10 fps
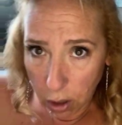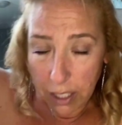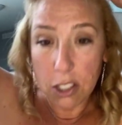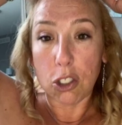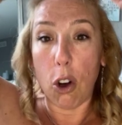
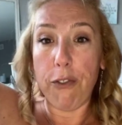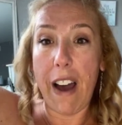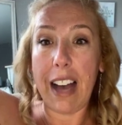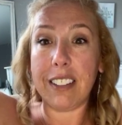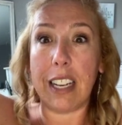is so
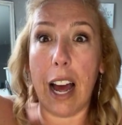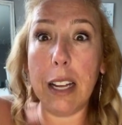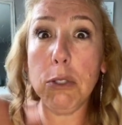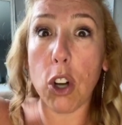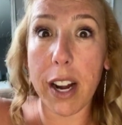fast and
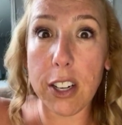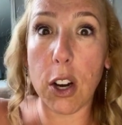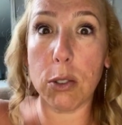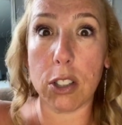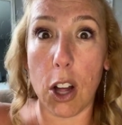I'm trying to
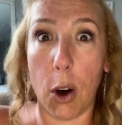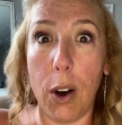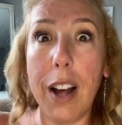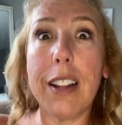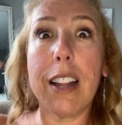go slow.
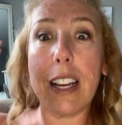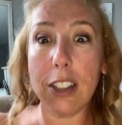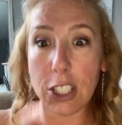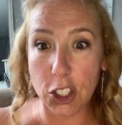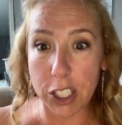Like
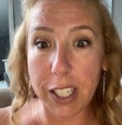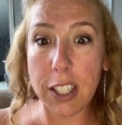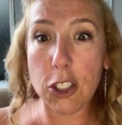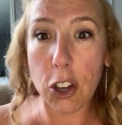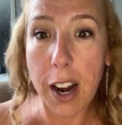
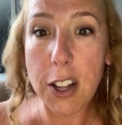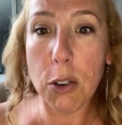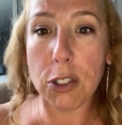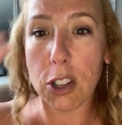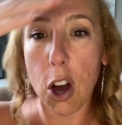legit trying to go
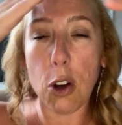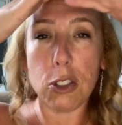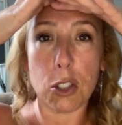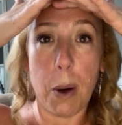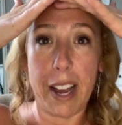slow
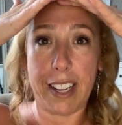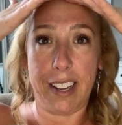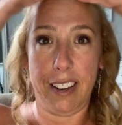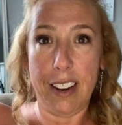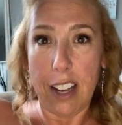so I
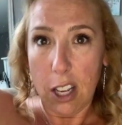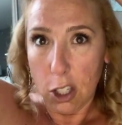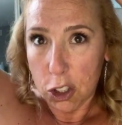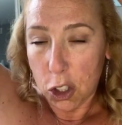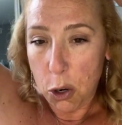can
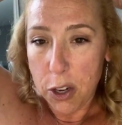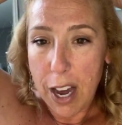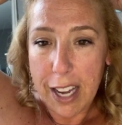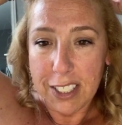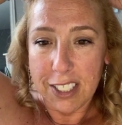show you
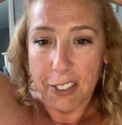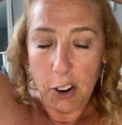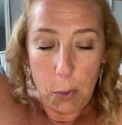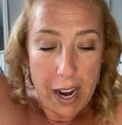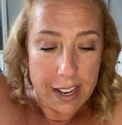guys
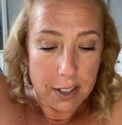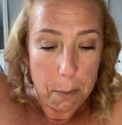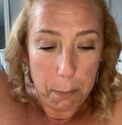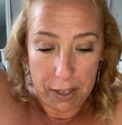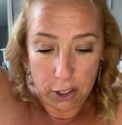different ways,
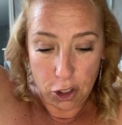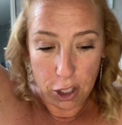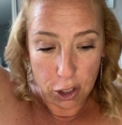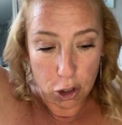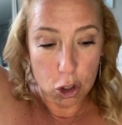but it's
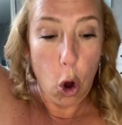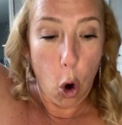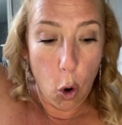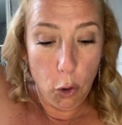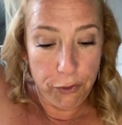just
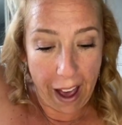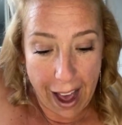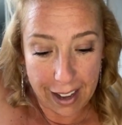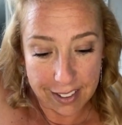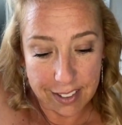so
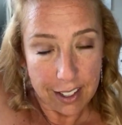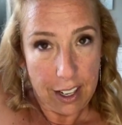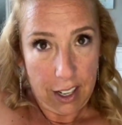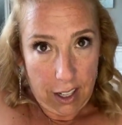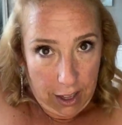fast.
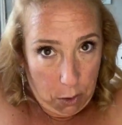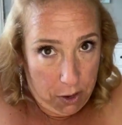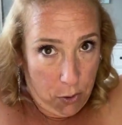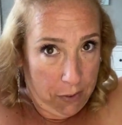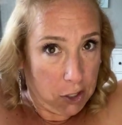Like when
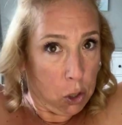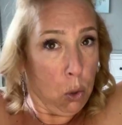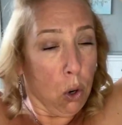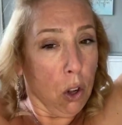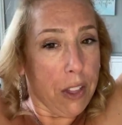you have a
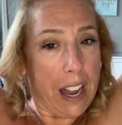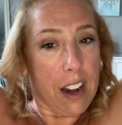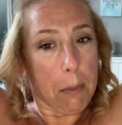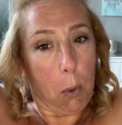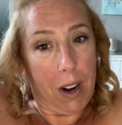tool that
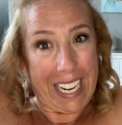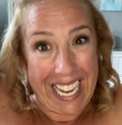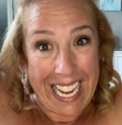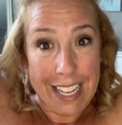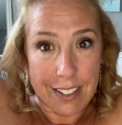number one
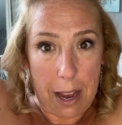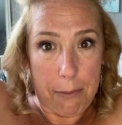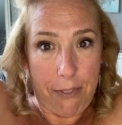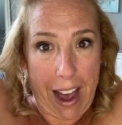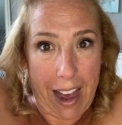heats
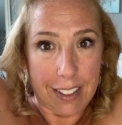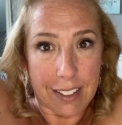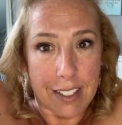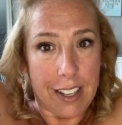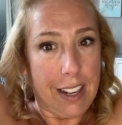up fast,